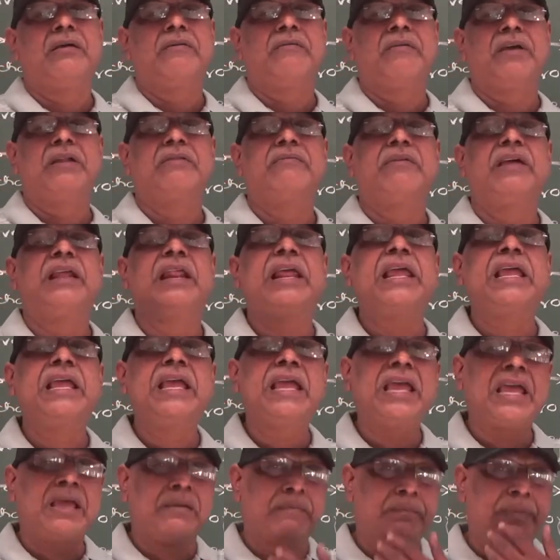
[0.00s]
When we
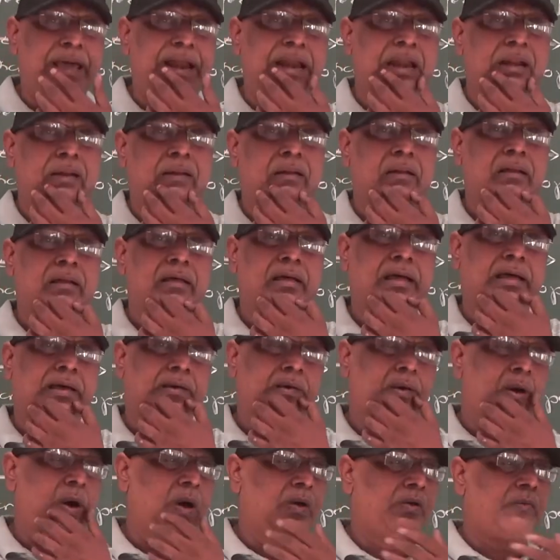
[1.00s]
ring a bell
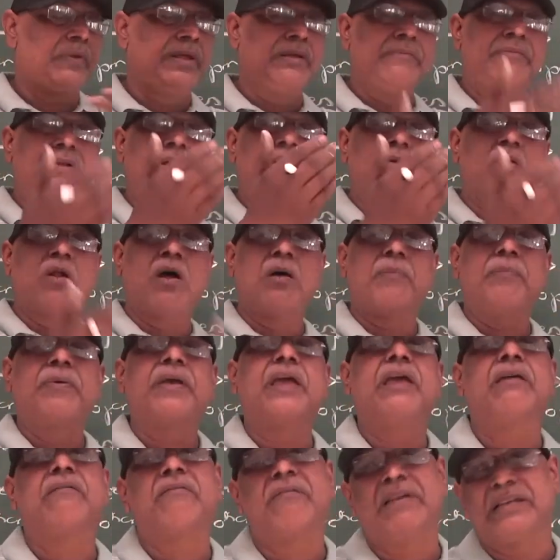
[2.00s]
or when we
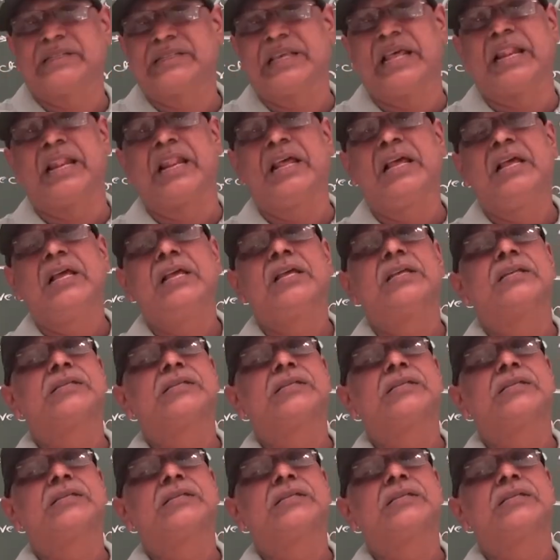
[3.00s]
drop a vessel,